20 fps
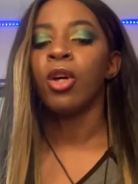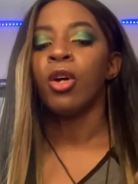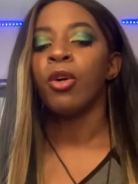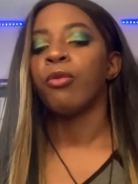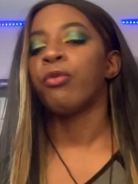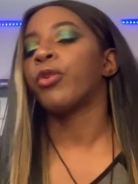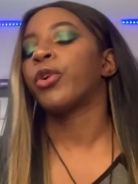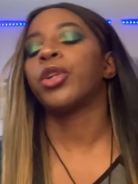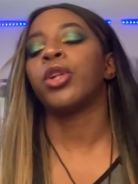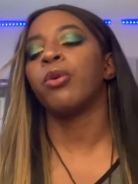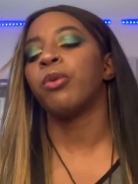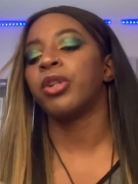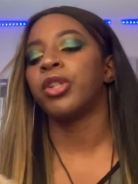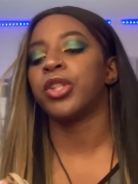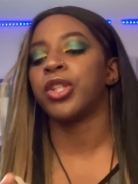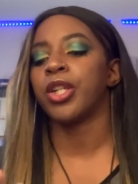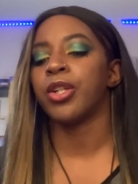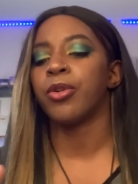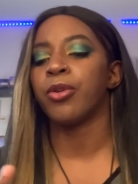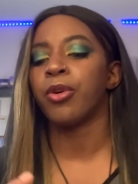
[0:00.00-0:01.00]
For you in
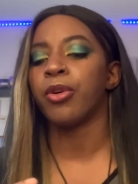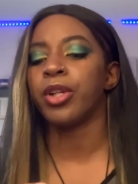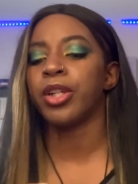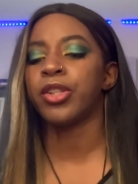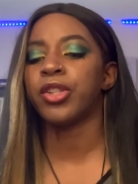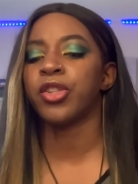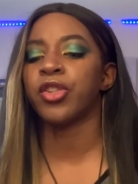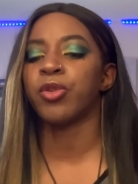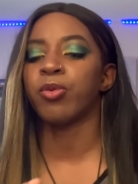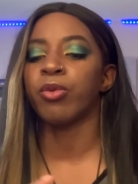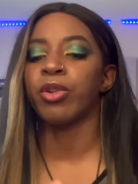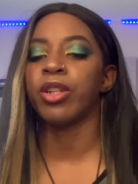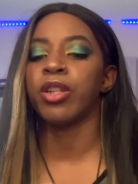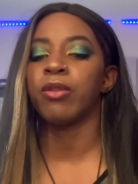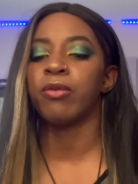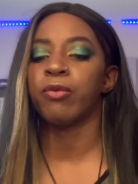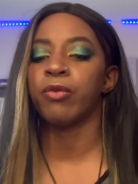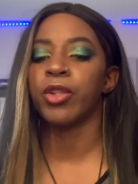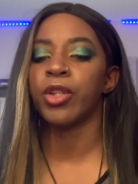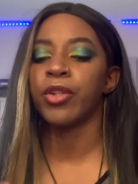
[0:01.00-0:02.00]
general, it just really
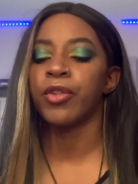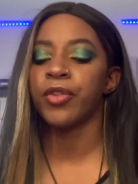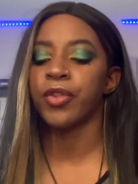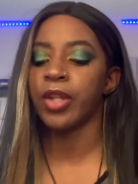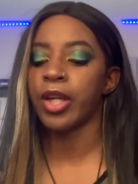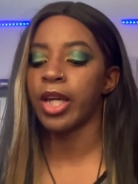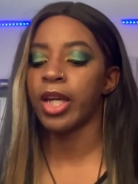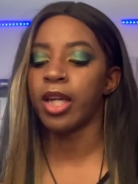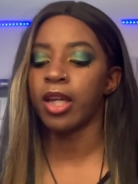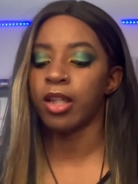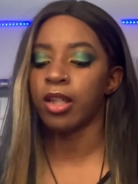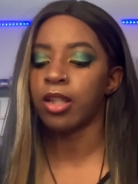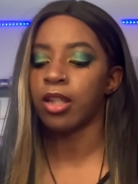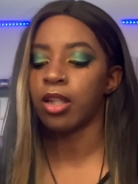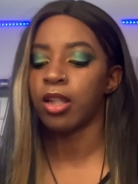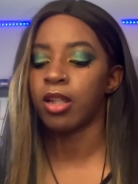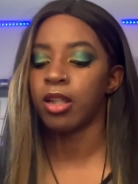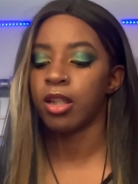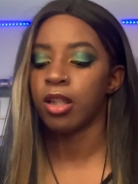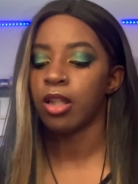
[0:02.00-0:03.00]
feels like
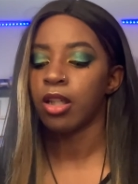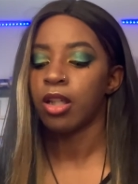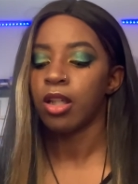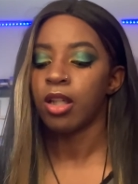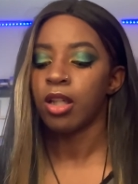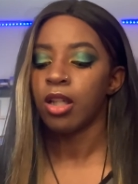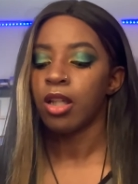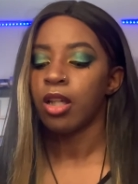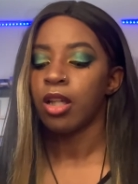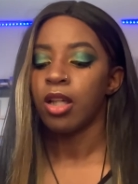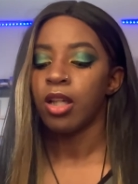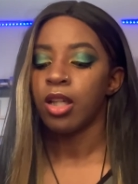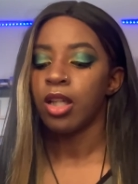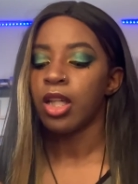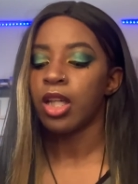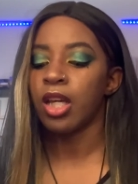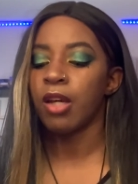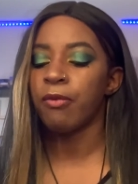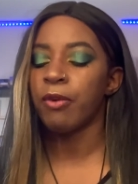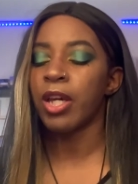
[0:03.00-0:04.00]

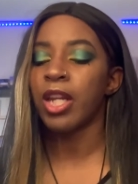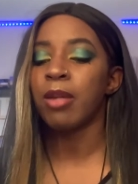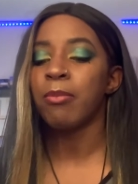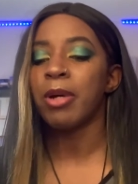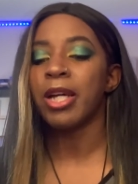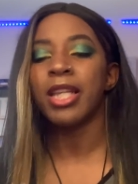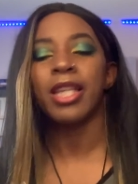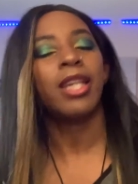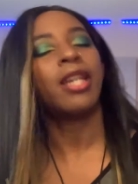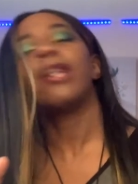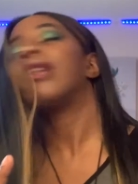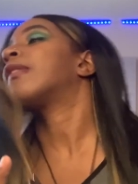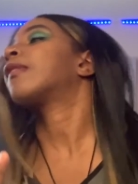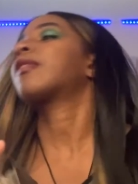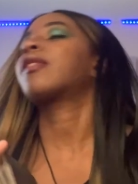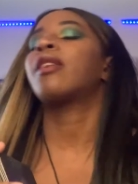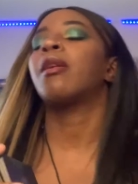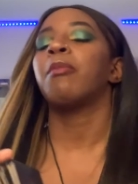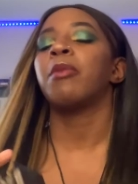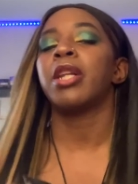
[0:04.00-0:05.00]
if anybody is
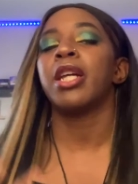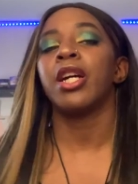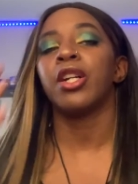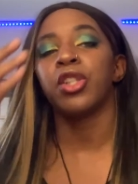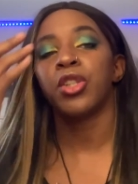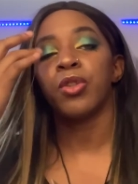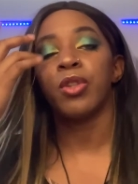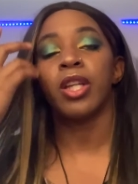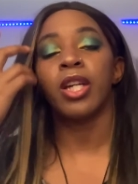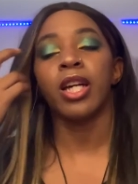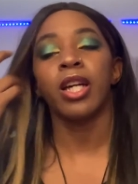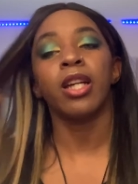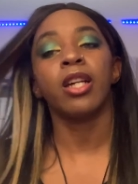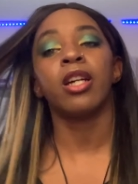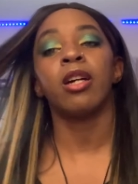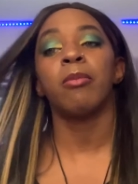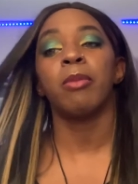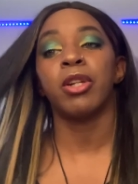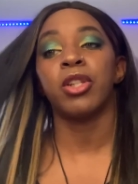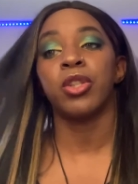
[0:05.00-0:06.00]
coming at you, they got to
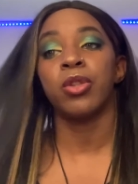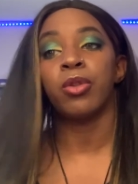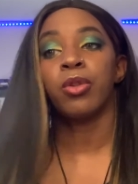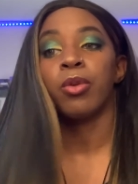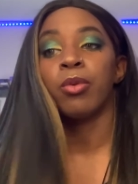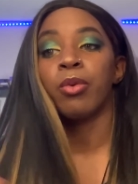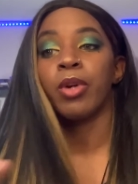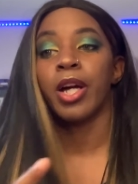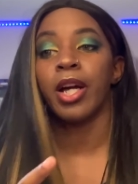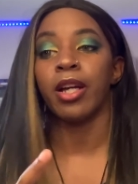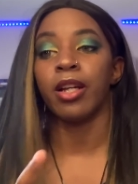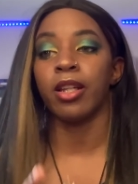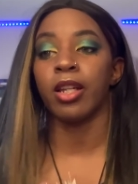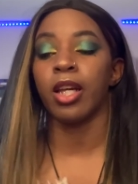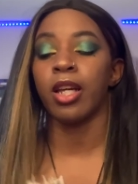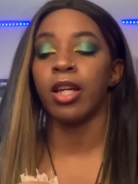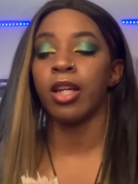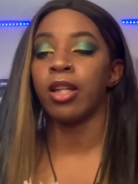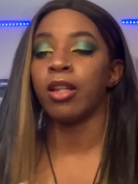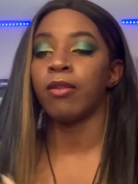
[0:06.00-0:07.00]
come at you correct.
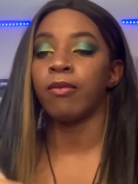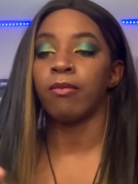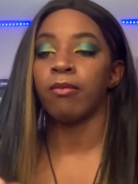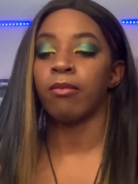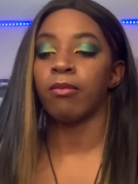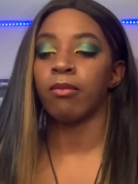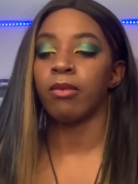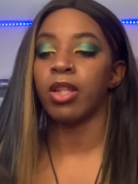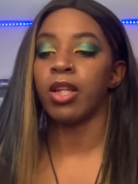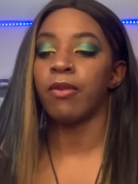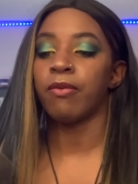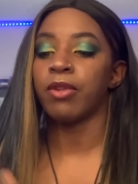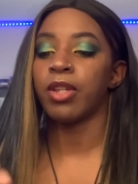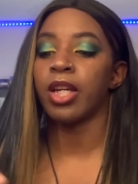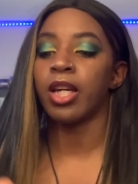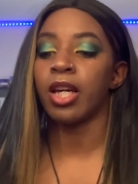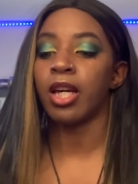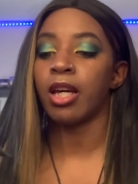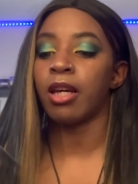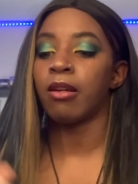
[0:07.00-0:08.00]
And if
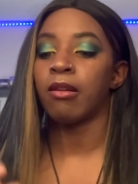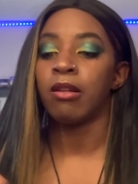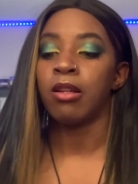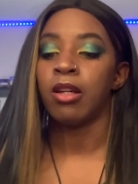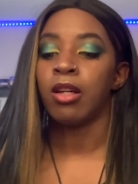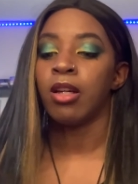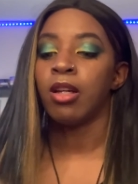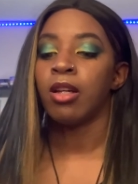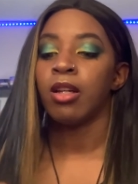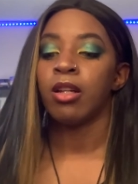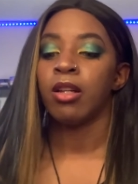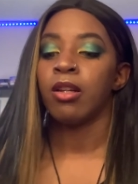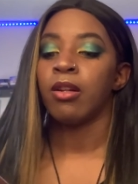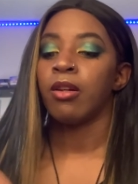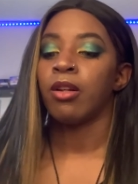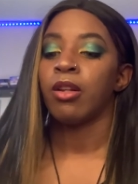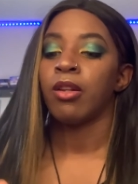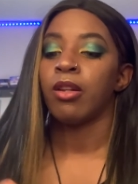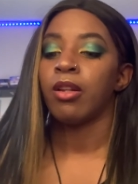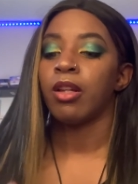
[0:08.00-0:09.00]
they're
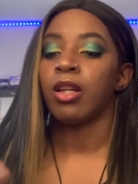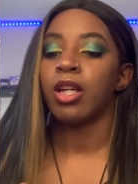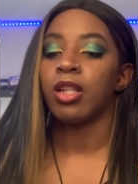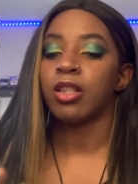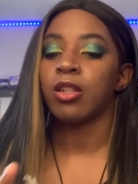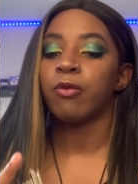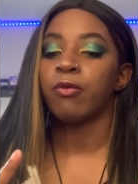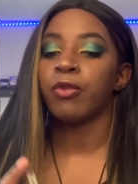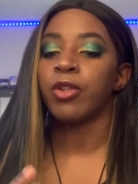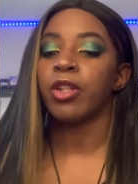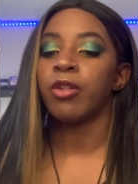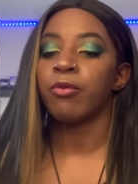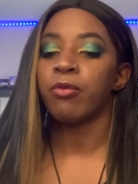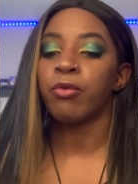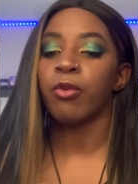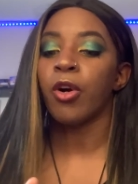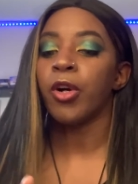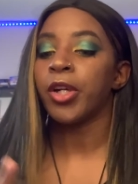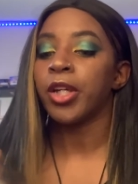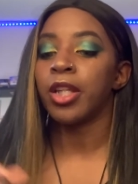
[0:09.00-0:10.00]
feeling
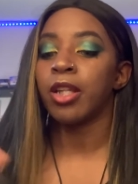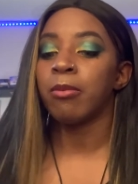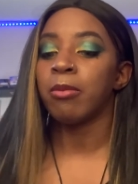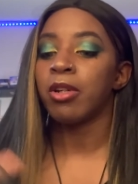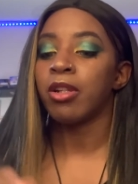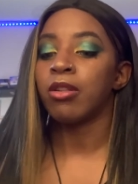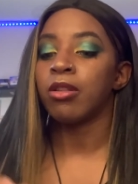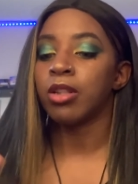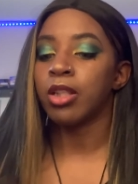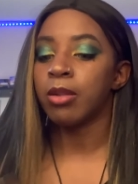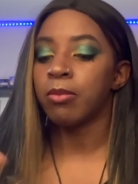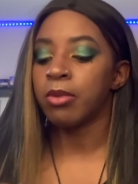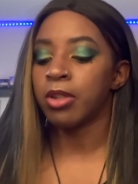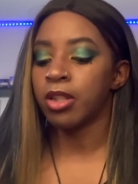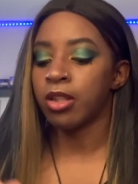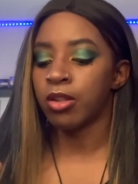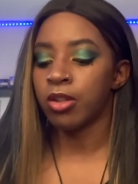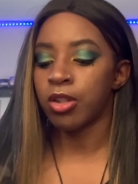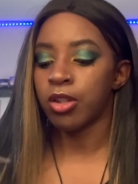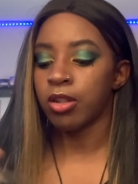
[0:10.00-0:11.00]
froggy, they better leap
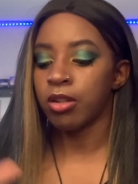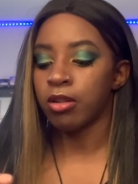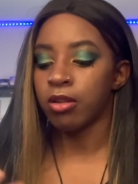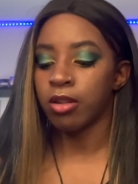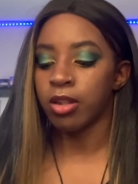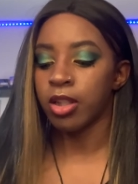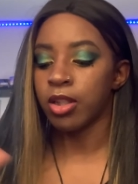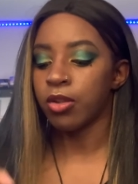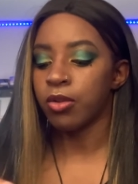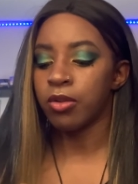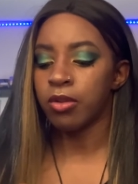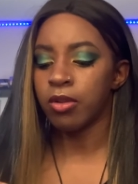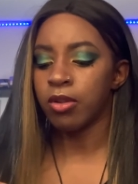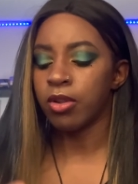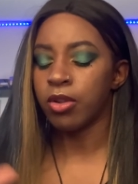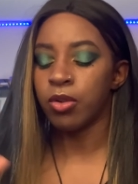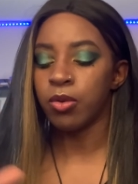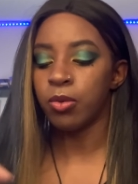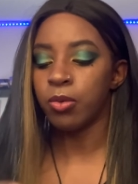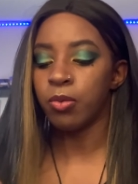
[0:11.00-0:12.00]
then. Shit, like,
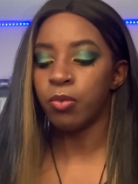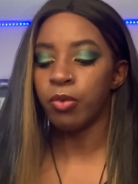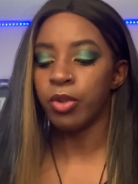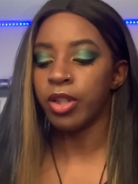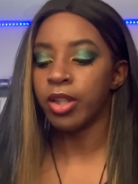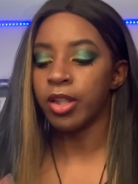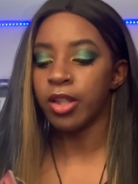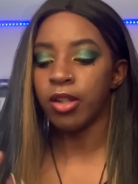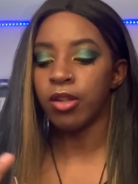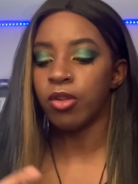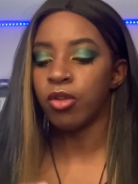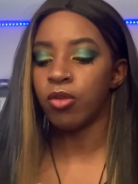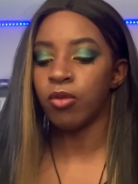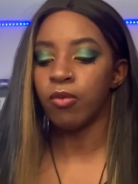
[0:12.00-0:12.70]
you really...